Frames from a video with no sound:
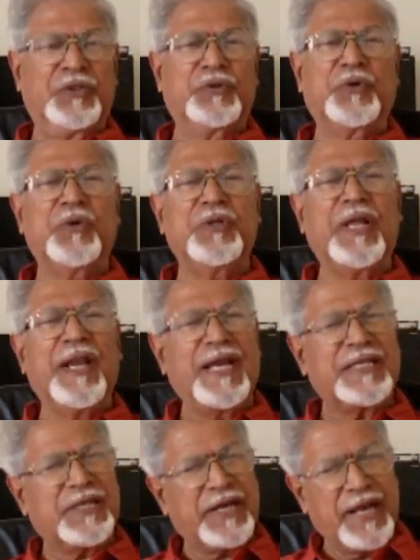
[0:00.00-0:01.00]
So the
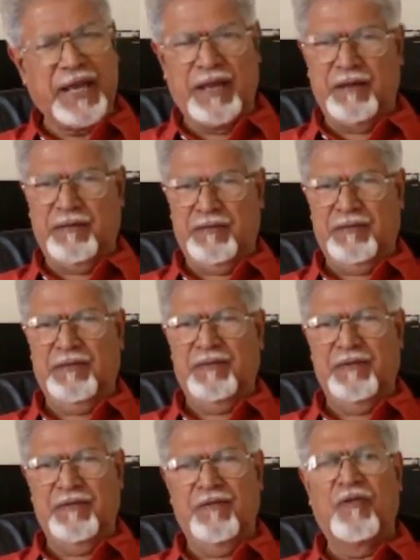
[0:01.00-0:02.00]
next day
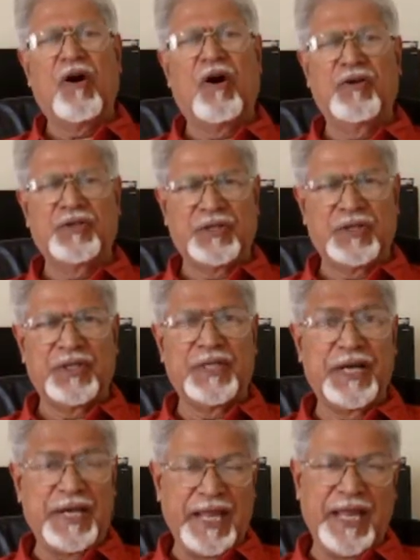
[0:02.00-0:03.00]
was
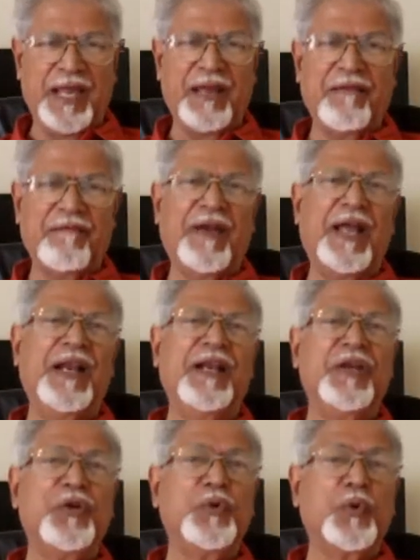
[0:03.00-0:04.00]
the day when
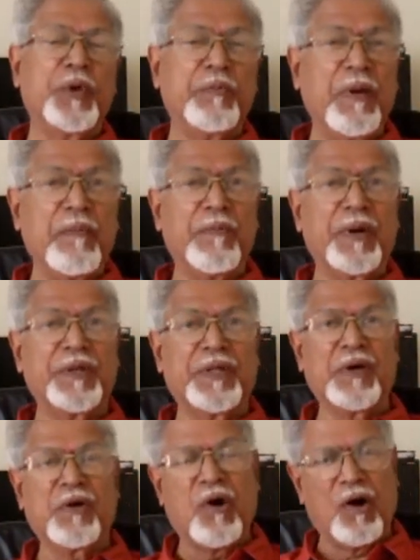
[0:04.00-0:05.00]
you remember
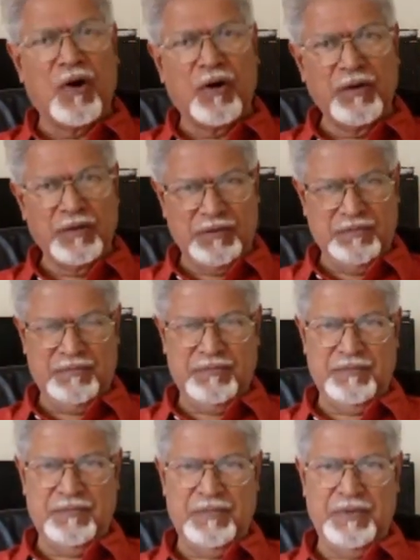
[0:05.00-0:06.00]
the God
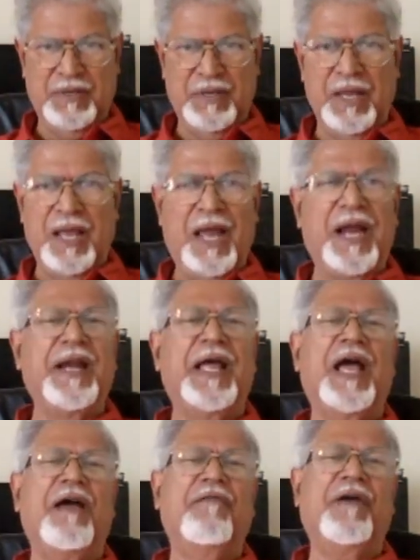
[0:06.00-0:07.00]
and
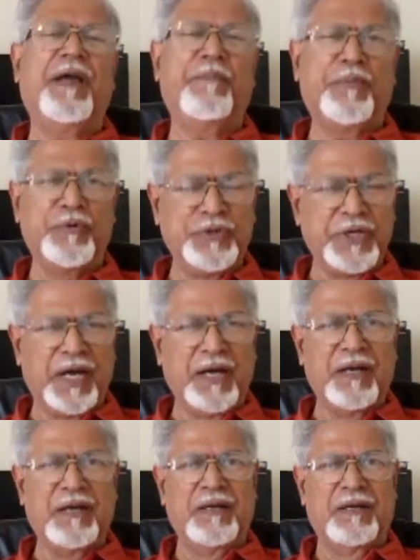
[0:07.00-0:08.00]
have a puja
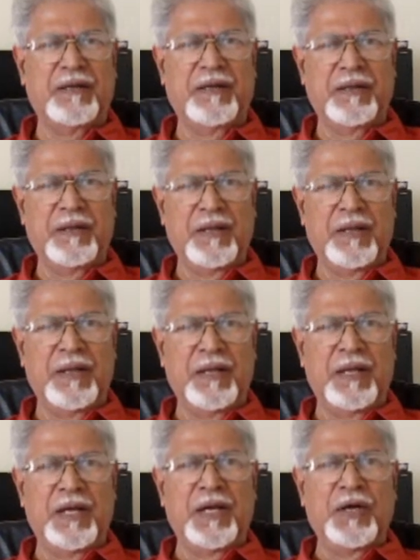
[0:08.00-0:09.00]

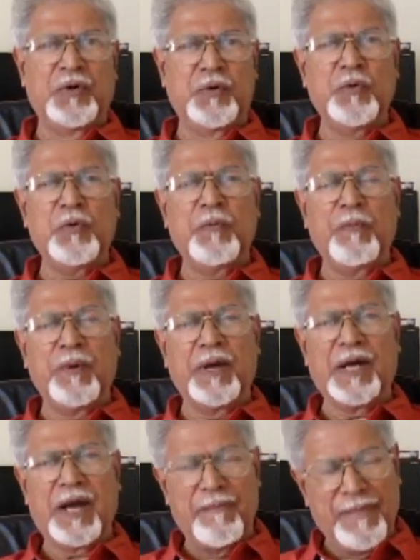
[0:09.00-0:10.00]
to
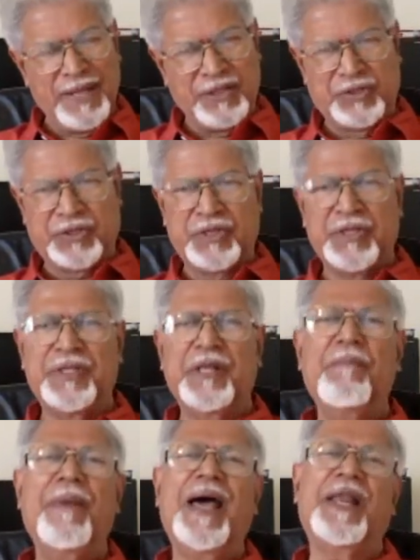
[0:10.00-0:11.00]
commence
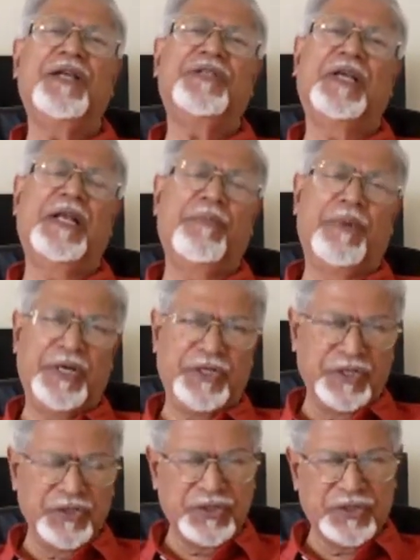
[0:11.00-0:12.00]
the marriage
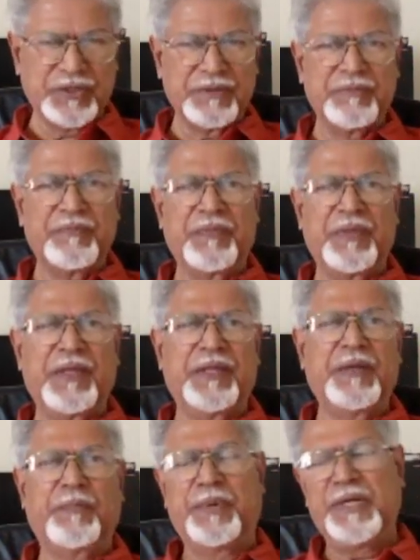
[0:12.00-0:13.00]
celebrations.
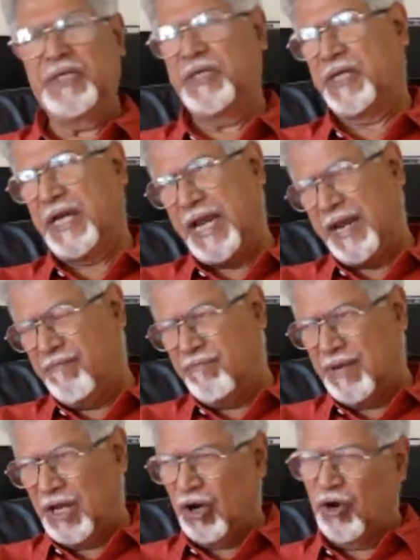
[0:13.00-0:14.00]
The priest came
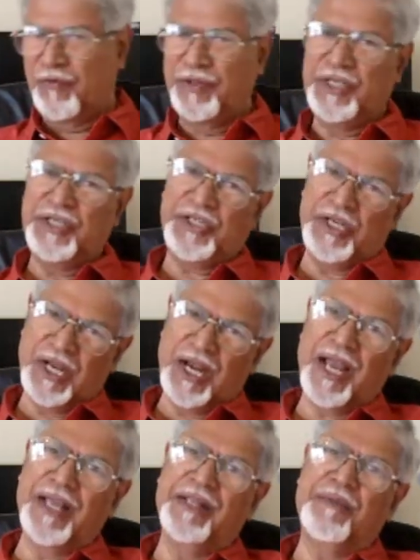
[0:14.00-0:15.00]
along with his
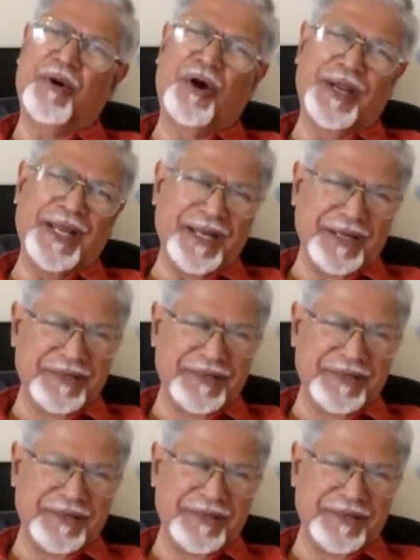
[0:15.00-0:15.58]
chela in the morning.